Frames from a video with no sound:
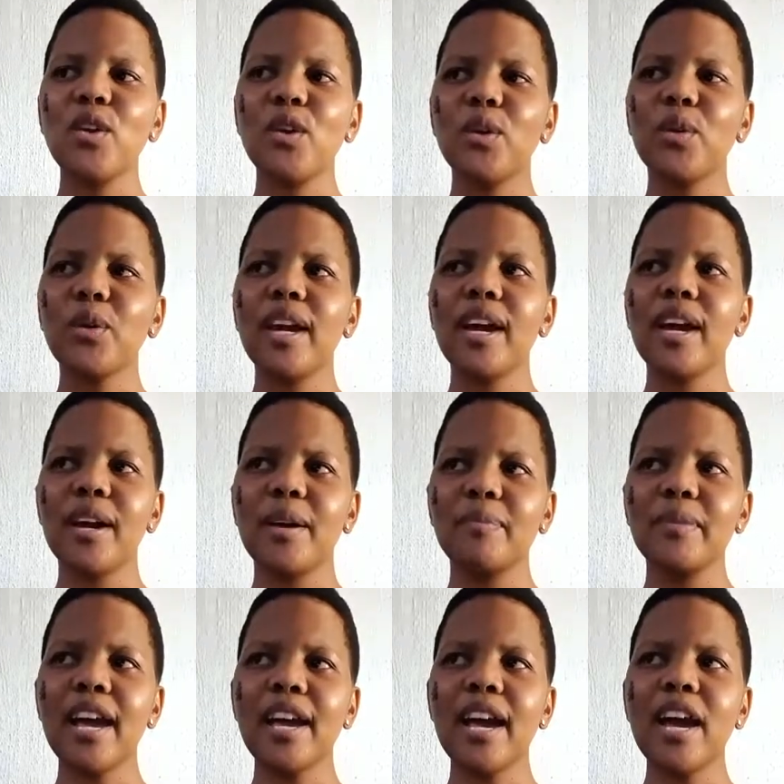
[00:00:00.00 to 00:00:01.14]
Yeah,
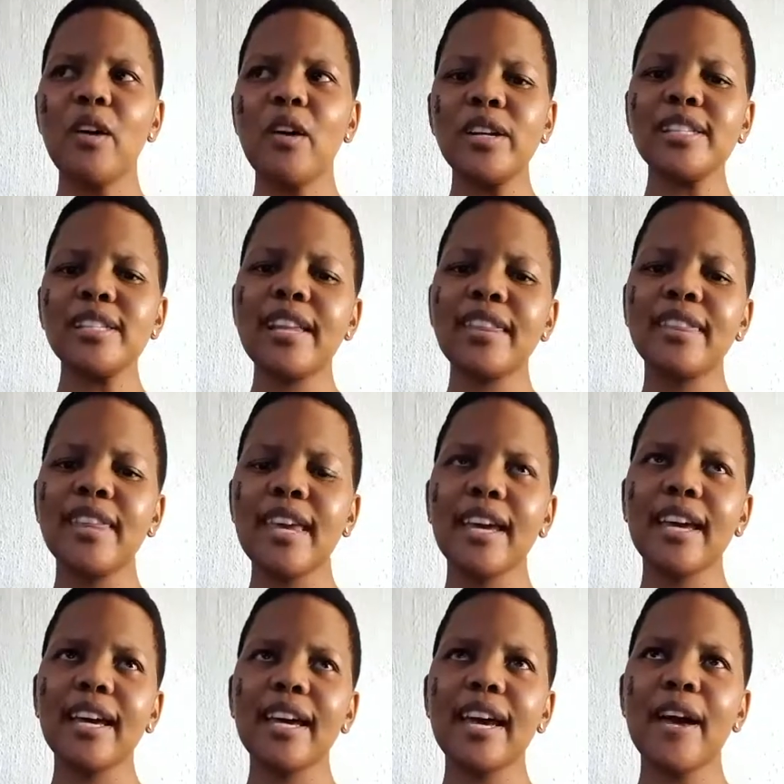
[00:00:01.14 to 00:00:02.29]
I honestly think,
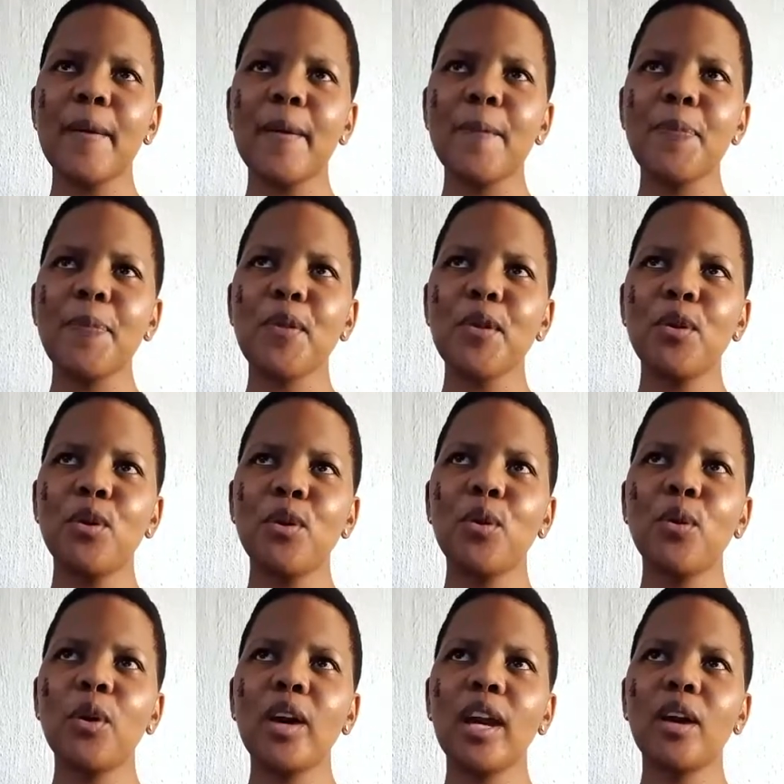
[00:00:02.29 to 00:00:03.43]
you know,
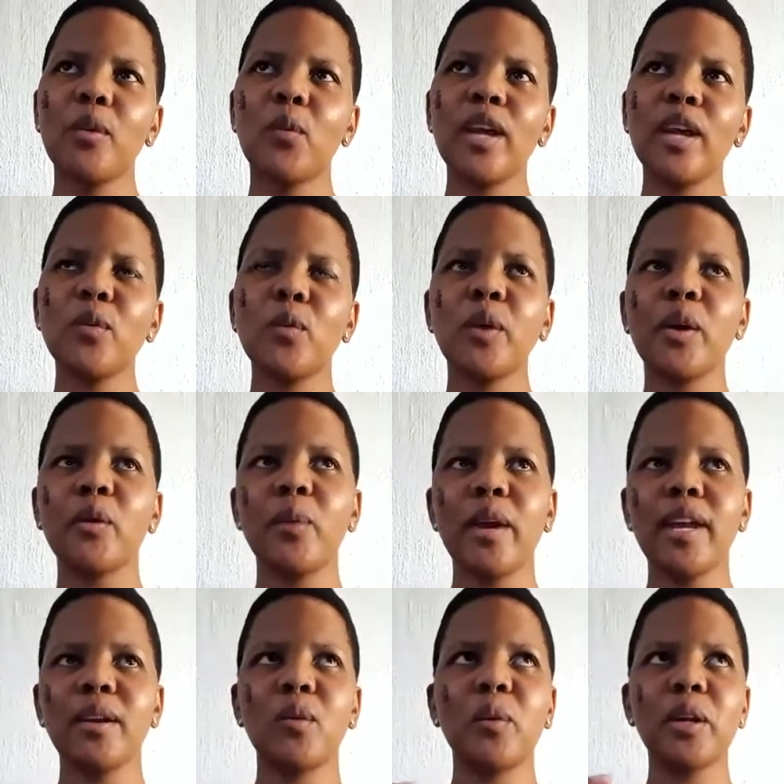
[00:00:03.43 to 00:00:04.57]
when
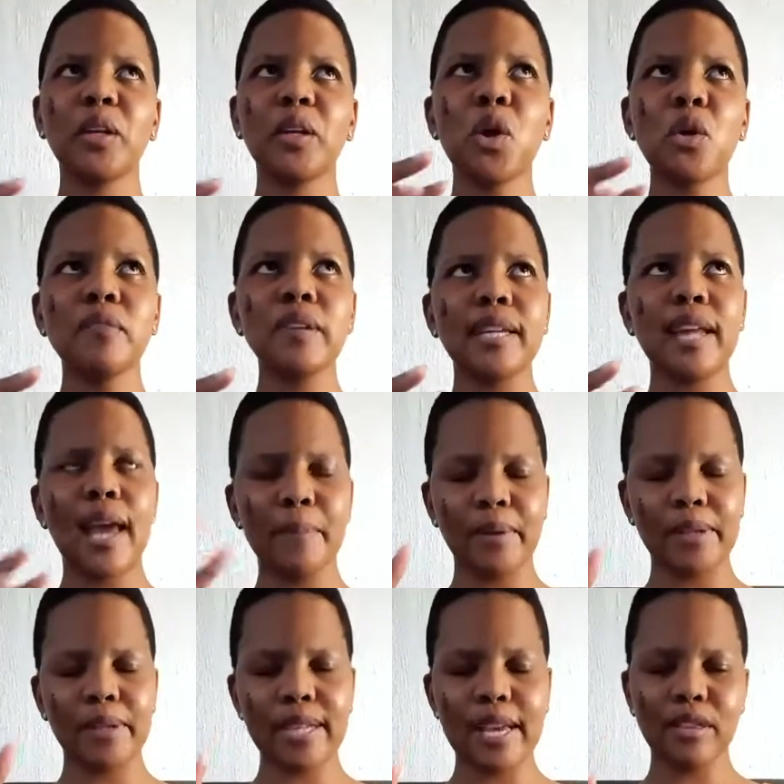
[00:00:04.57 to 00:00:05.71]
COVID
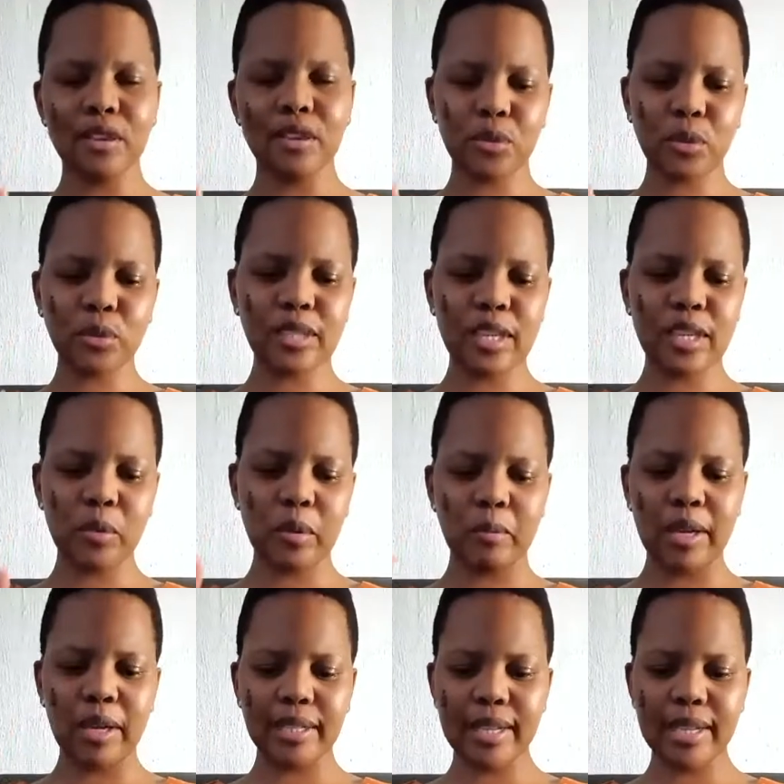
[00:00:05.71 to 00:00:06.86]
happened and the rules that were
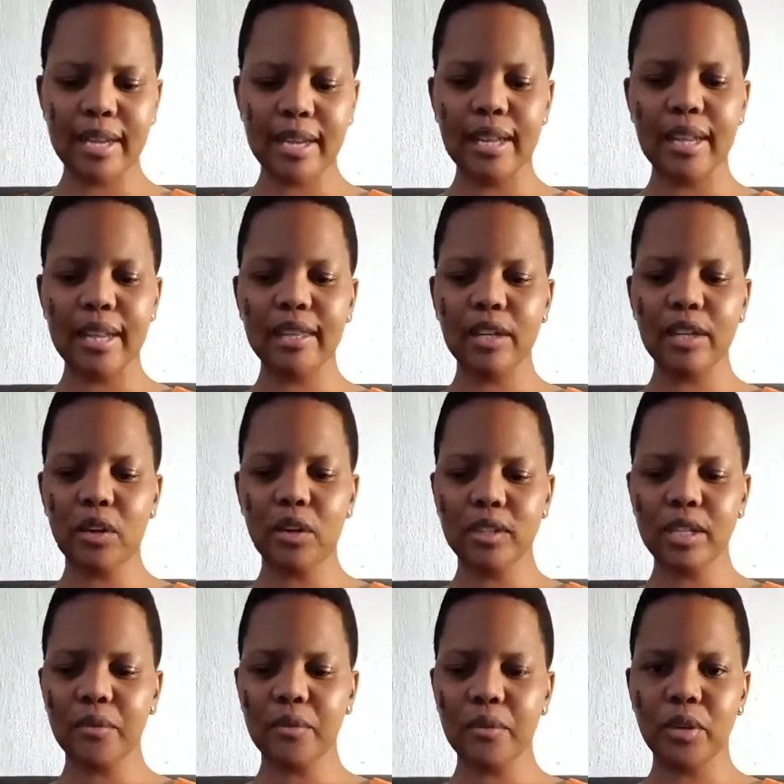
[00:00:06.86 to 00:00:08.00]
being taken and the
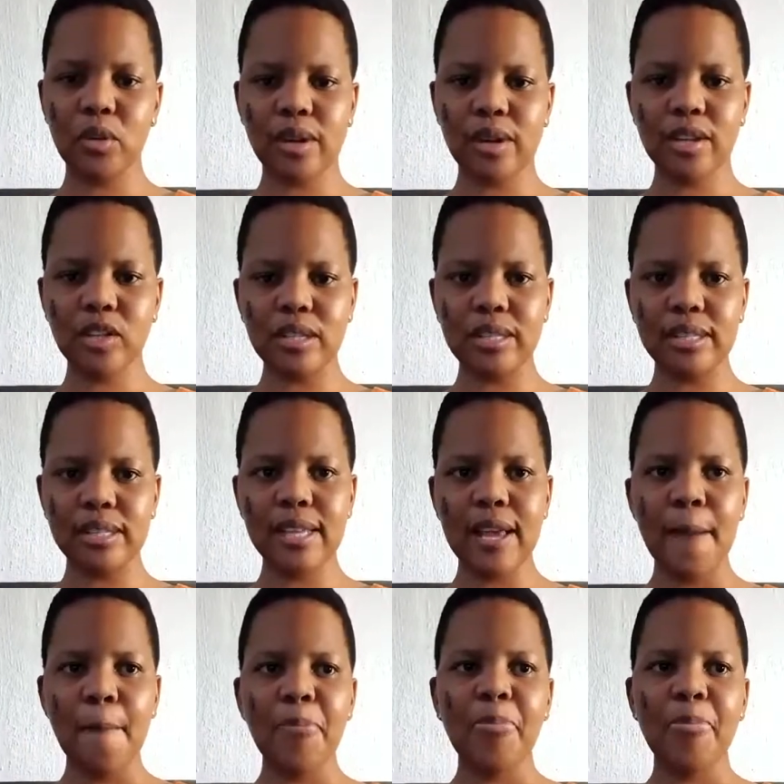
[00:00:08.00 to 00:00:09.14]
lockdown regulations,
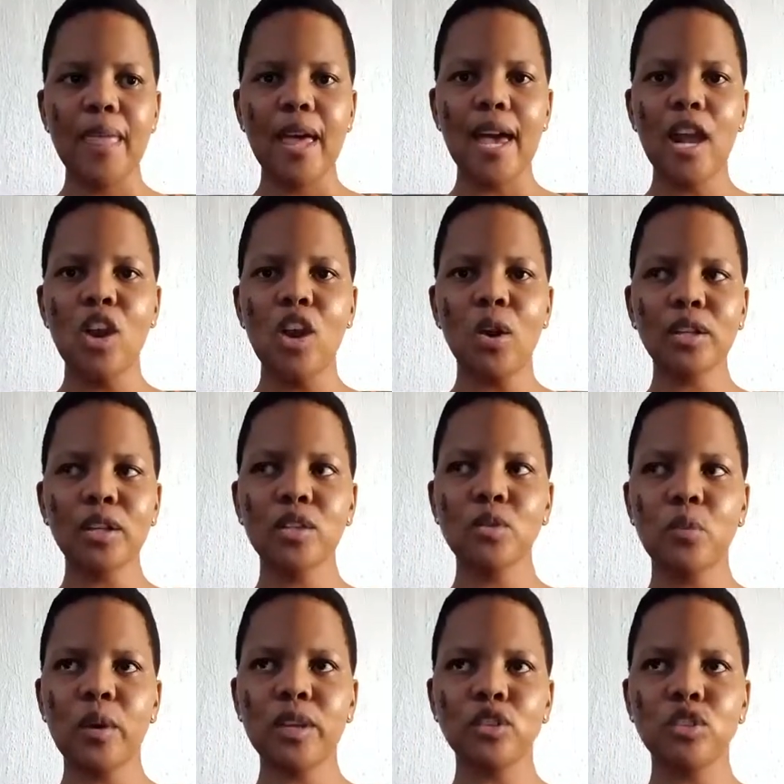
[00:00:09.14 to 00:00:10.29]
a lot
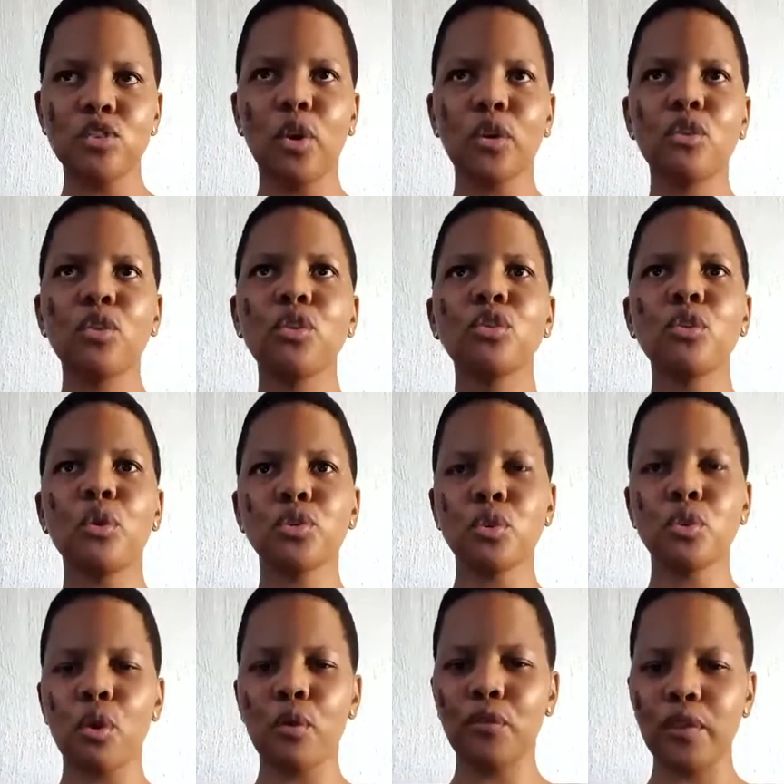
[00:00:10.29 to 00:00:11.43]
was not thought
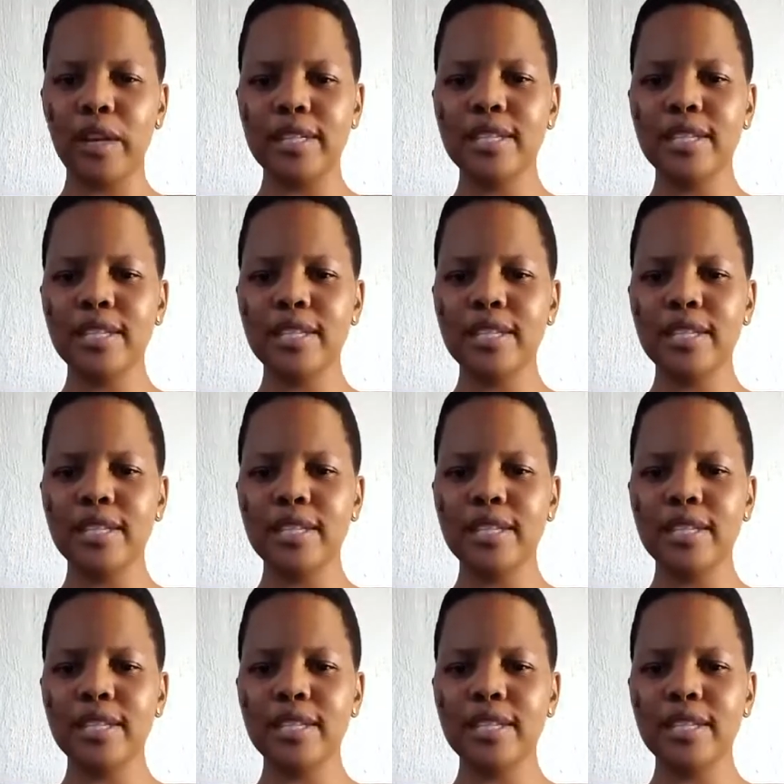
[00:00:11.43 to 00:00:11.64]
of in